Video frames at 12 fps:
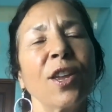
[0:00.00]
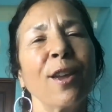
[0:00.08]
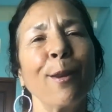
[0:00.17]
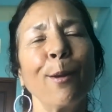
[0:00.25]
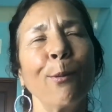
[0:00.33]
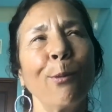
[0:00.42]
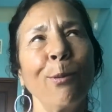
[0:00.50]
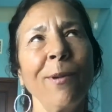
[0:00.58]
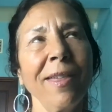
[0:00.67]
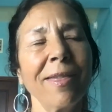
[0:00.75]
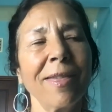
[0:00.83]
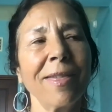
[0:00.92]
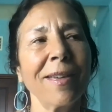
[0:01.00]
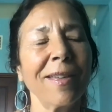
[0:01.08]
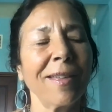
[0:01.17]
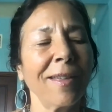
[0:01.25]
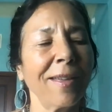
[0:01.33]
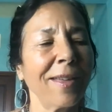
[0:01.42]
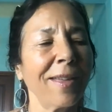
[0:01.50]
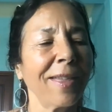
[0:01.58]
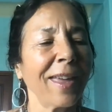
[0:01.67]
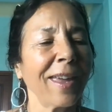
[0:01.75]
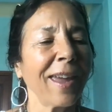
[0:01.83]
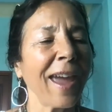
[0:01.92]
with
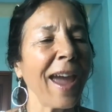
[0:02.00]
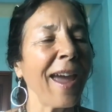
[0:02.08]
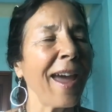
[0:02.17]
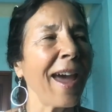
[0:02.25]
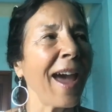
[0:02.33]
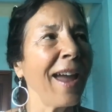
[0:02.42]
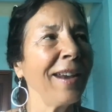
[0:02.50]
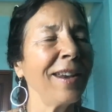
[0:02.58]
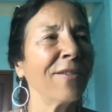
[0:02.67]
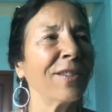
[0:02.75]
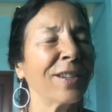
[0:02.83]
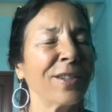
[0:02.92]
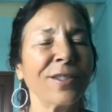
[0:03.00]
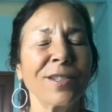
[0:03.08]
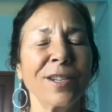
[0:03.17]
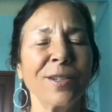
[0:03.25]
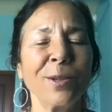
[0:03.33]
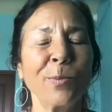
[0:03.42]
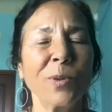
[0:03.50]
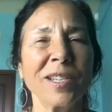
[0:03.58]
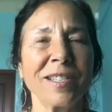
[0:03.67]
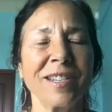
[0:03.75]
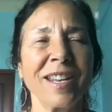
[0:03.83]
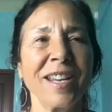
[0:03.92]
like, I never used to do
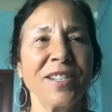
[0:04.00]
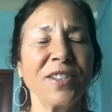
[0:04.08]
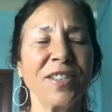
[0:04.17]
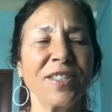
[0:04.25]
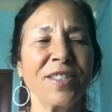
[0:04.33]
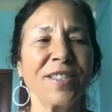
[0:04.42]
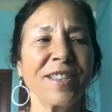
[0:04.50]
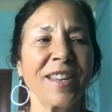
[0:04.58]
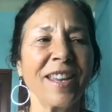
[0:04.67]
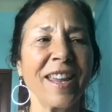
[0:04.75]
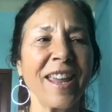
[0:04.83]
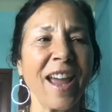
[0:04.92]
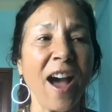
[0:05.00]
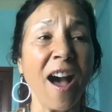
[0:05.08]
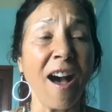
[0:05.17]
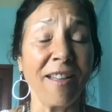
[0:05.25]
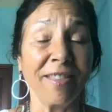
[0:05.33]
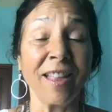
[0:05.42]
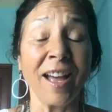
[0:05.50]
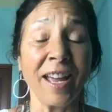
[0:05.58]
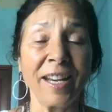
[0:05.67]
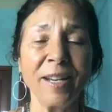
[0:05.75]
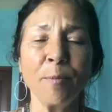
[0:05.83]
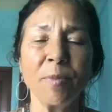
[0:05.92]
presentations
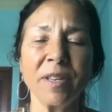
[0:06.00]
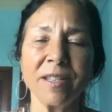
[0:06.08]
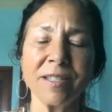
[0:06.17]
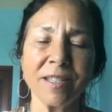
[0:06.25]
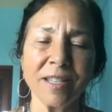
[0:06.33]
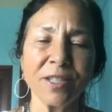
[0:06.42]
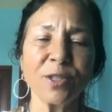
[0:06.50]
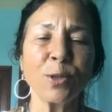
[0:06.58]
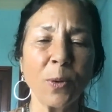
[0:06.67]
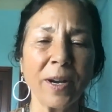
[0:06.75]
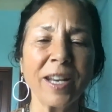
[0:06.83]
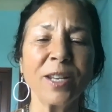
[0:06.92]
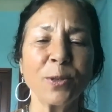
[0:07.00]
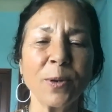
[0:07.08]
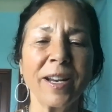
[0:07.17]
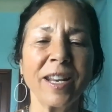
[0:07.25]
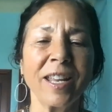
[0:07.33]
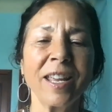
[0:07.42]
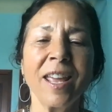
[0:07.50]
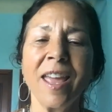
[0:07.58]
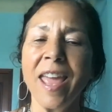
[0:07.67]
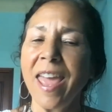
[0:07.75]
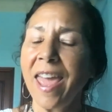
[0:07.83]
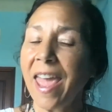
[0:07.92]
online, but since 2020,
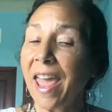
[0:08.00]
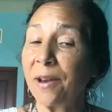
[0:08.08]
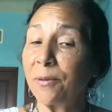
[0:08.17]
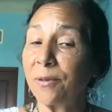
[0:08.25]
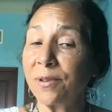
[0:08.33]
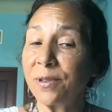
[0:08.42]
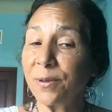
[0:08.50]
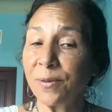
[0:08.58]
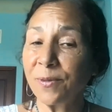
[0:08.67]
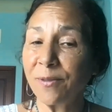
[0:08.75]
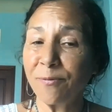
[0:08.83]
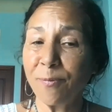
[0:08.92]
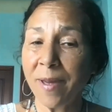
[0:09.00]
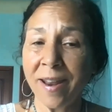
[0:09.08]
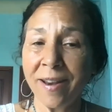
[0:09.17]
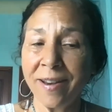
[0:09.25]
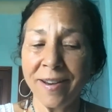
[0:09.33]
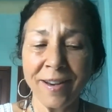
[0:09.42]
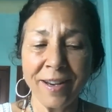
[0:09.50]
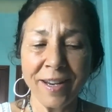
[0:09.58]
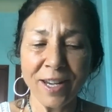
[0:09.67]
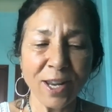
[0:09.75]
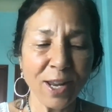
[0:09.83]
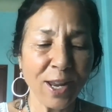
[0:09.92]
and we've been,
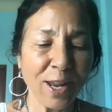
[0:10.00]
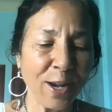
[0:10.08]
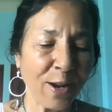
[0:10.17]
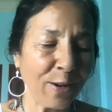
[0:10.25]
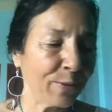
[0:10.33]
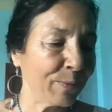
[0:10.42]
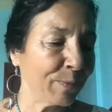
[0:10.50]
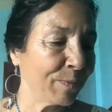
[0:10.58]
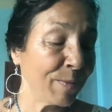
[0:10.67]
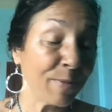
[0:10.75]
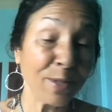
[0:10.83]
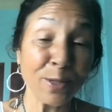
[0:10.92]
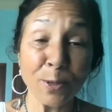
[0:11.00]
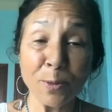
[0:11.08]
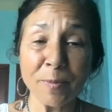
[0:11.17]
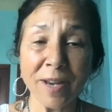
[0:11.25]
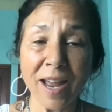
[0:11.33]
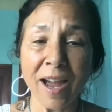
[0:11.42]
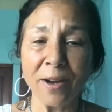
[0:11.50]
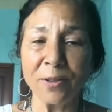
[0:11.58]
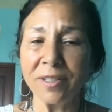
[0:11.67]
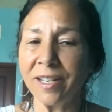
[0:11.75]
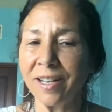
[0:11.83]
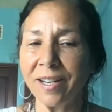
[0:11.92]
you know, zoomed
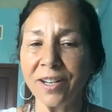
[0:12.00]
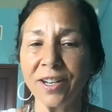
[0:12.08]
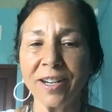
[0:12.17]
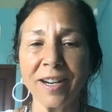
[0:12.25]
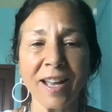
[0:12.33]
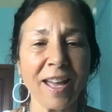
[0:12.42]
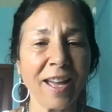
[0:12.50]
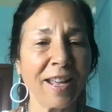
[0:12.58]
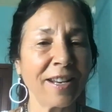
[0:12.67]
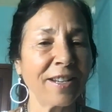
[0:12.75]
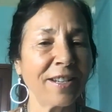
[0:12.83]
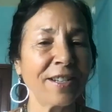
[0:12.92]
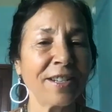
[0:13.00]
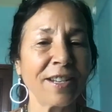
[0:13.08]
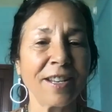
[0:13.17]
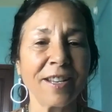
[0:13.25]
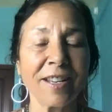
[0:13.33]
out here, and